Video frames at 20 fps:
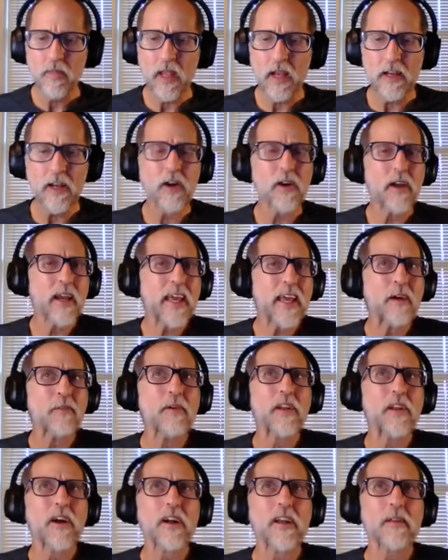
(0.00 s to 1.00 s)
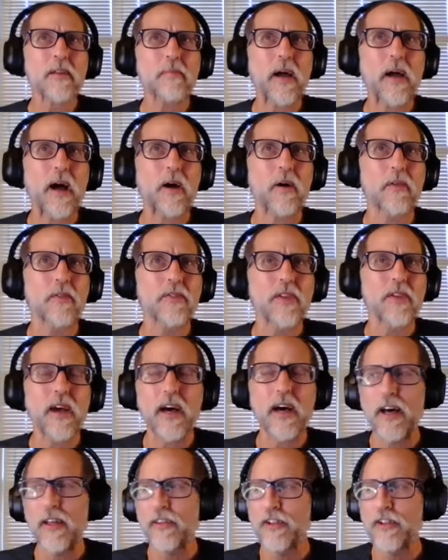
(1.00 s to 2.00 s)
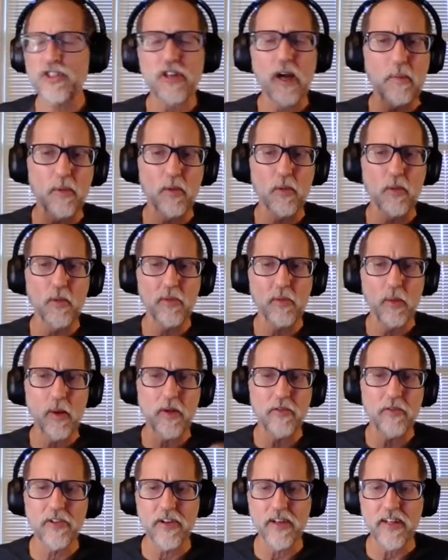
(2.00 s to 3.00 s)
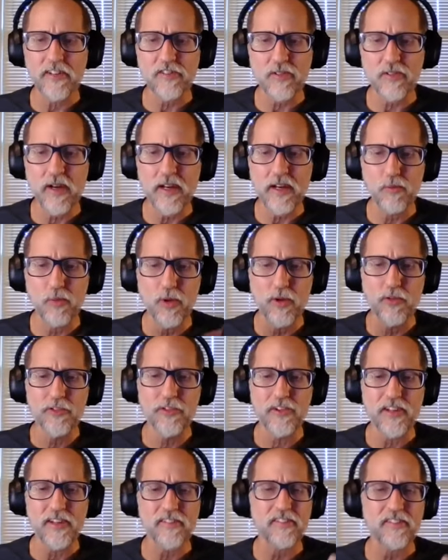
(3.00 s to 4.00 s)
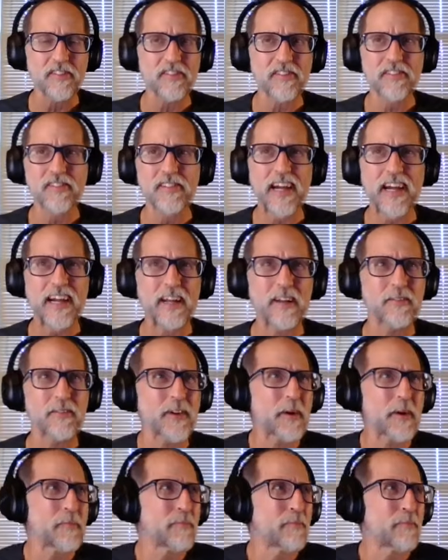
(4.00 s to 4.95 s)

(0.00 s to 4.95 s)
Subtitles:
And again, we talked about the trouble with wilderness, right? Wilderness is kind of